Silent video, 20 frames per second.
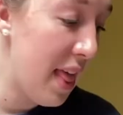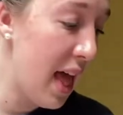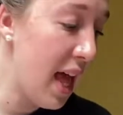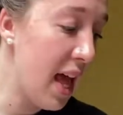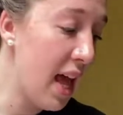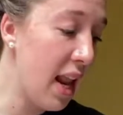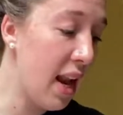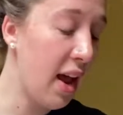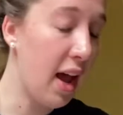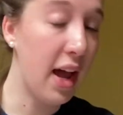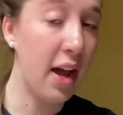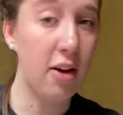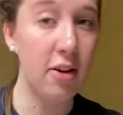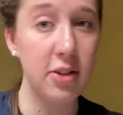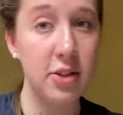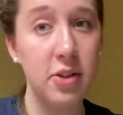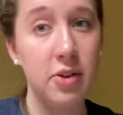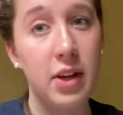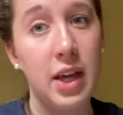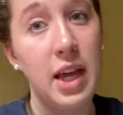then I
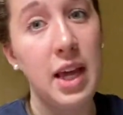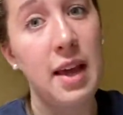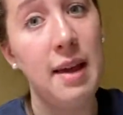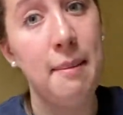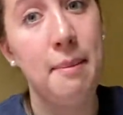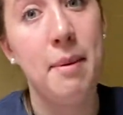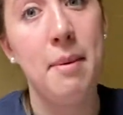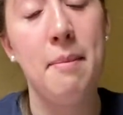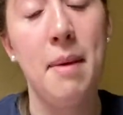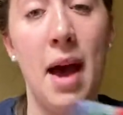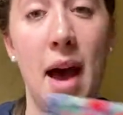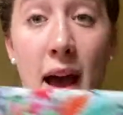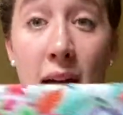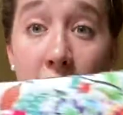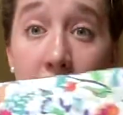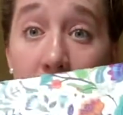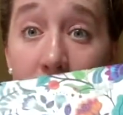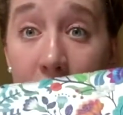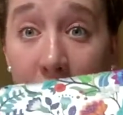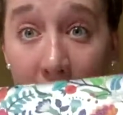also keep
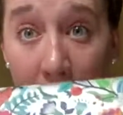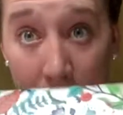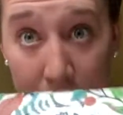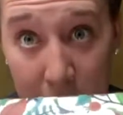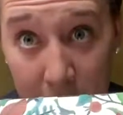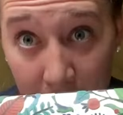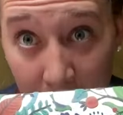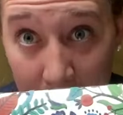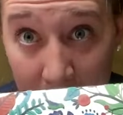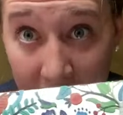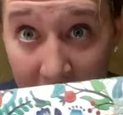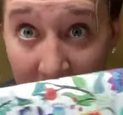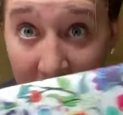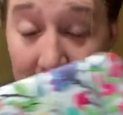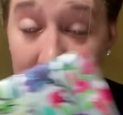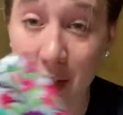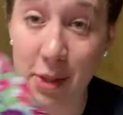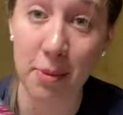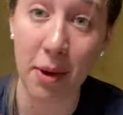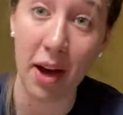my laptop in there. I
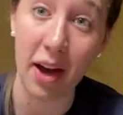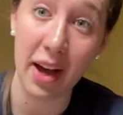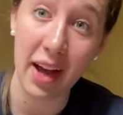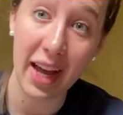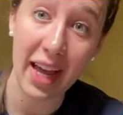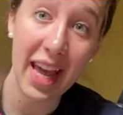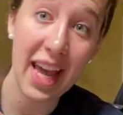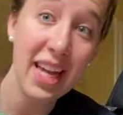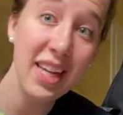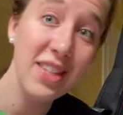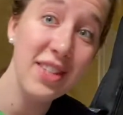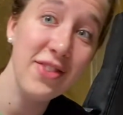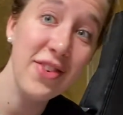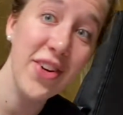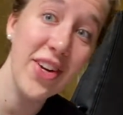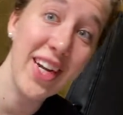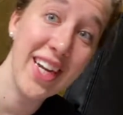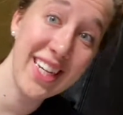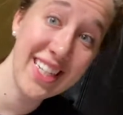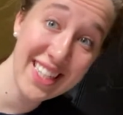just bought a case
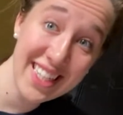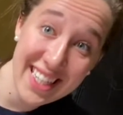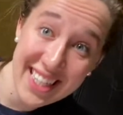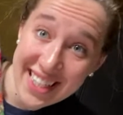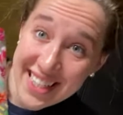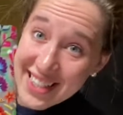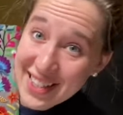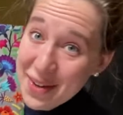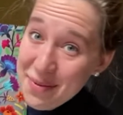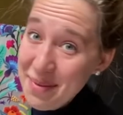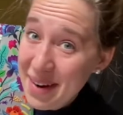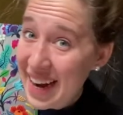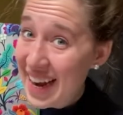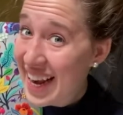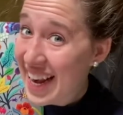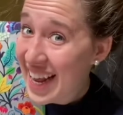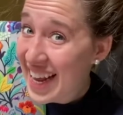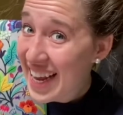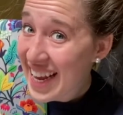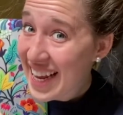for it. It's so
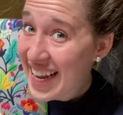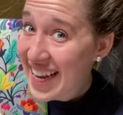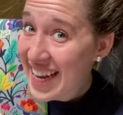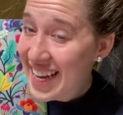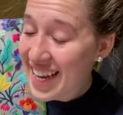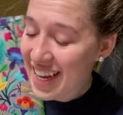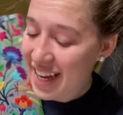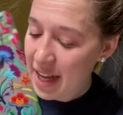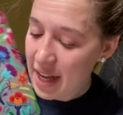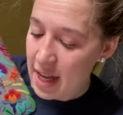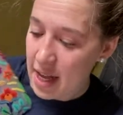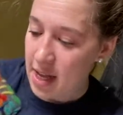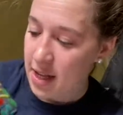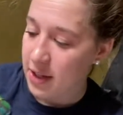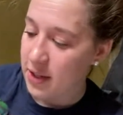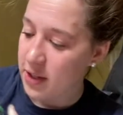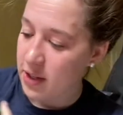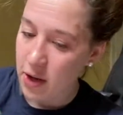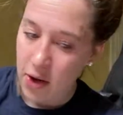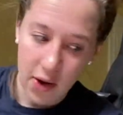pretty.
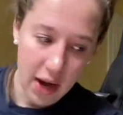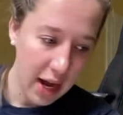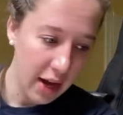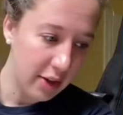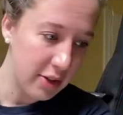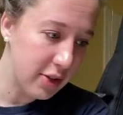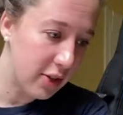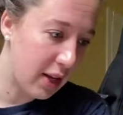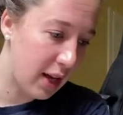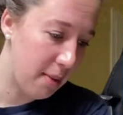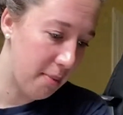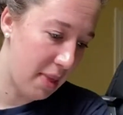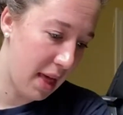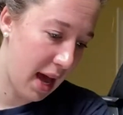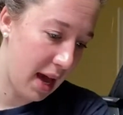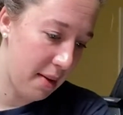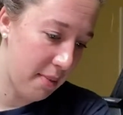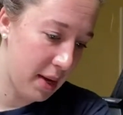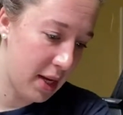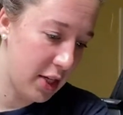So I also keep
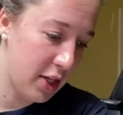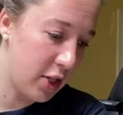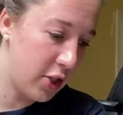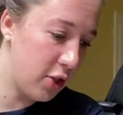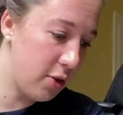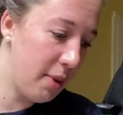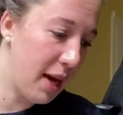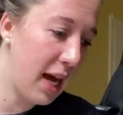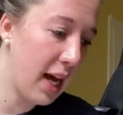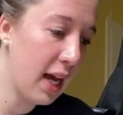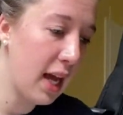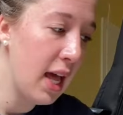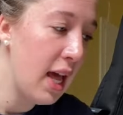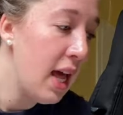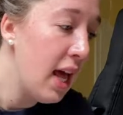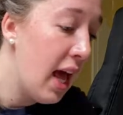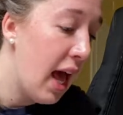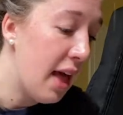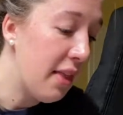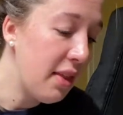that in my teacher bag.
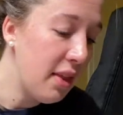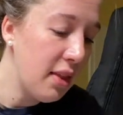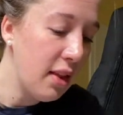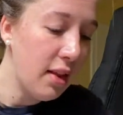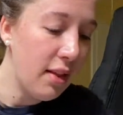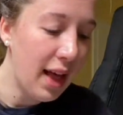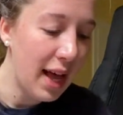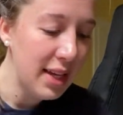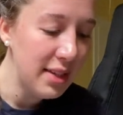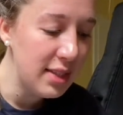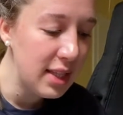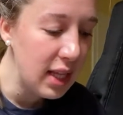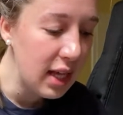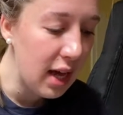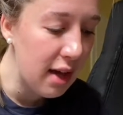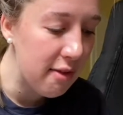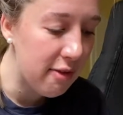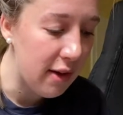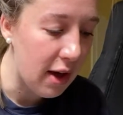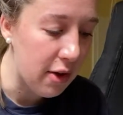And then the last thing
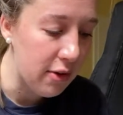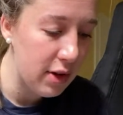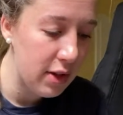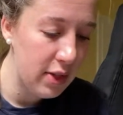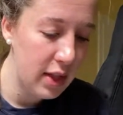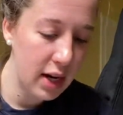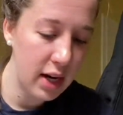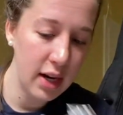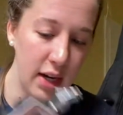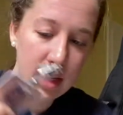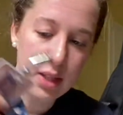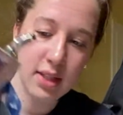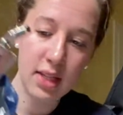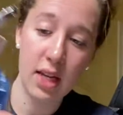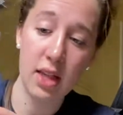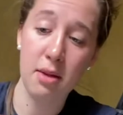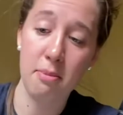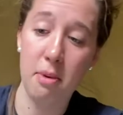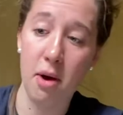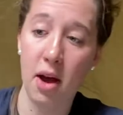I found in there
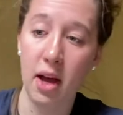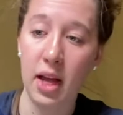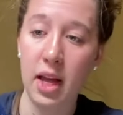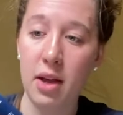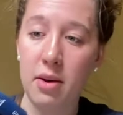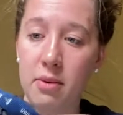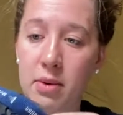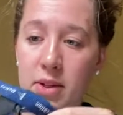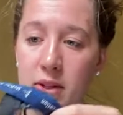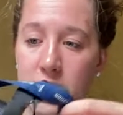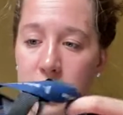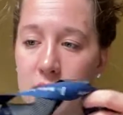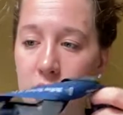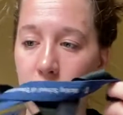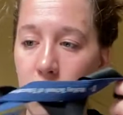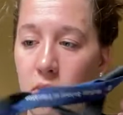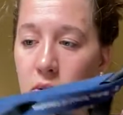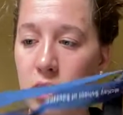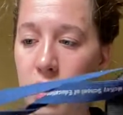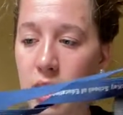inside the pocket was
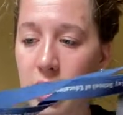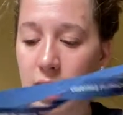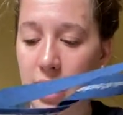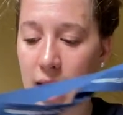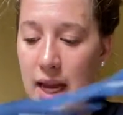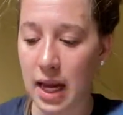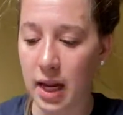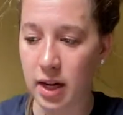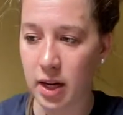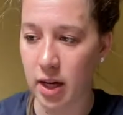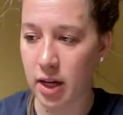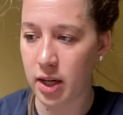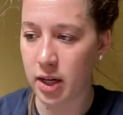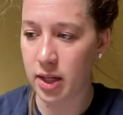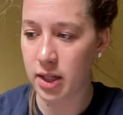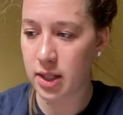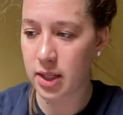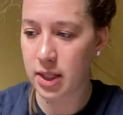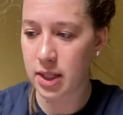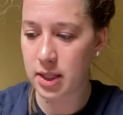old
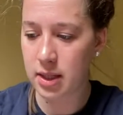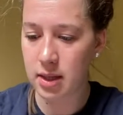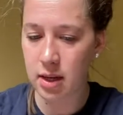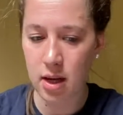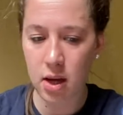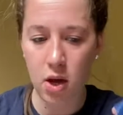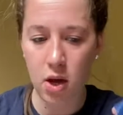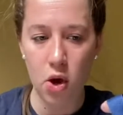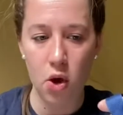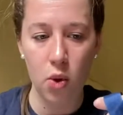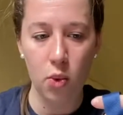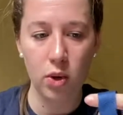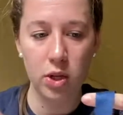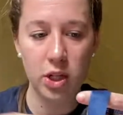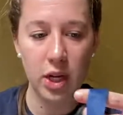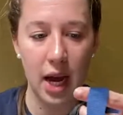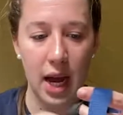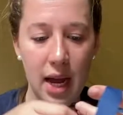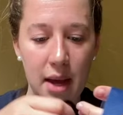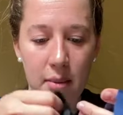lanyards which
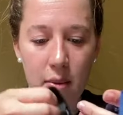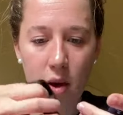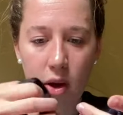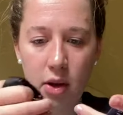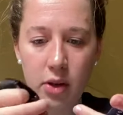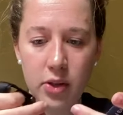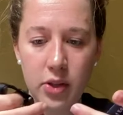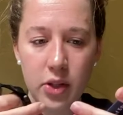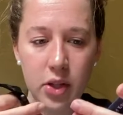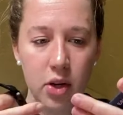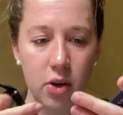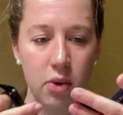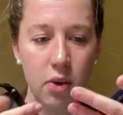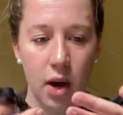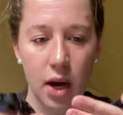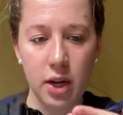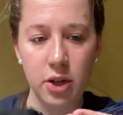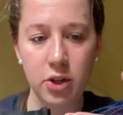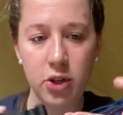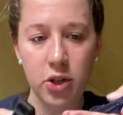I am also
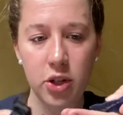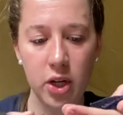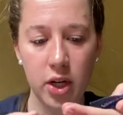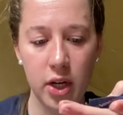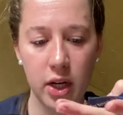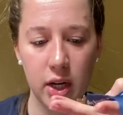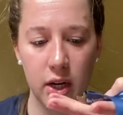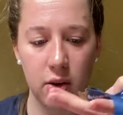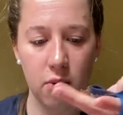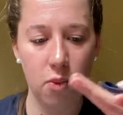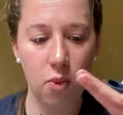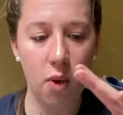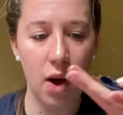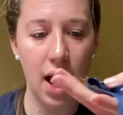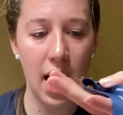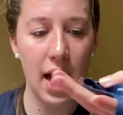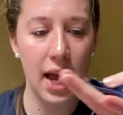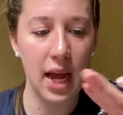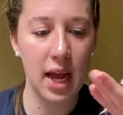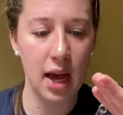unsure
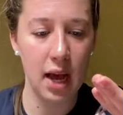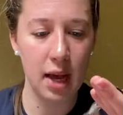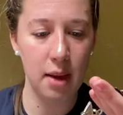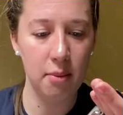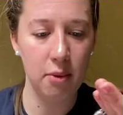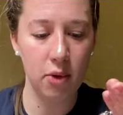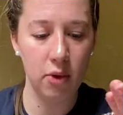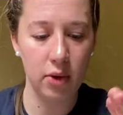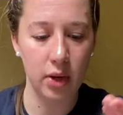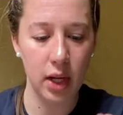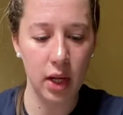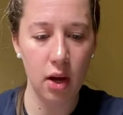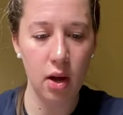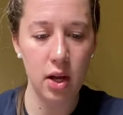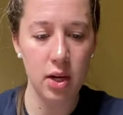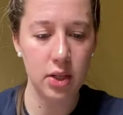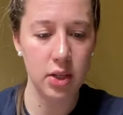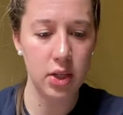why I am holding on